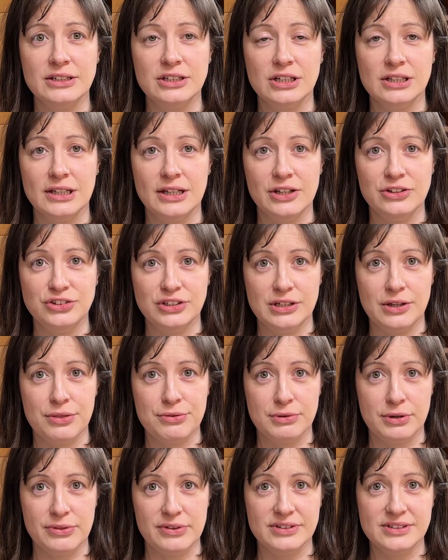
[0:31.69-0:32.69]
clergy
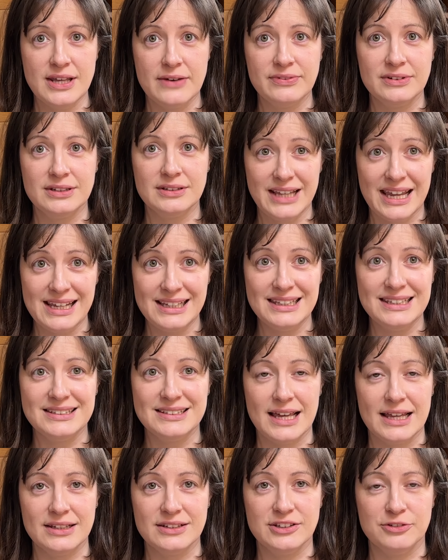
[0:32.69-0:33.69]
through the 7 daily
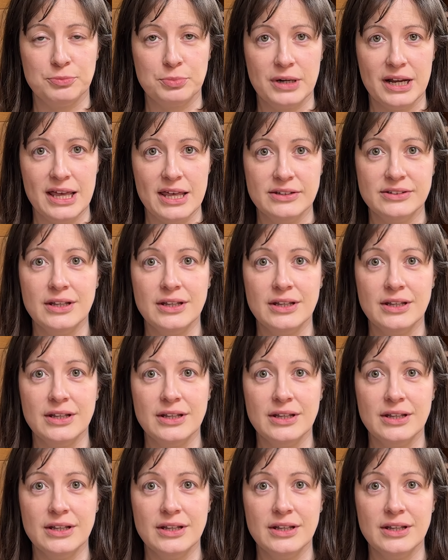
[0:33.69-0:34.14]
sets of prayers,